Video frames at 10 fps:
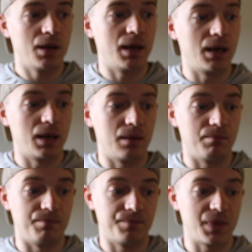
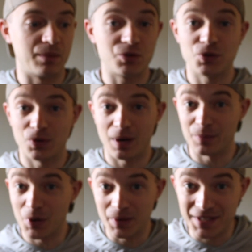I'm sure I'm
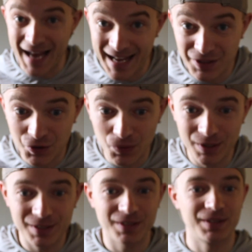going to add to it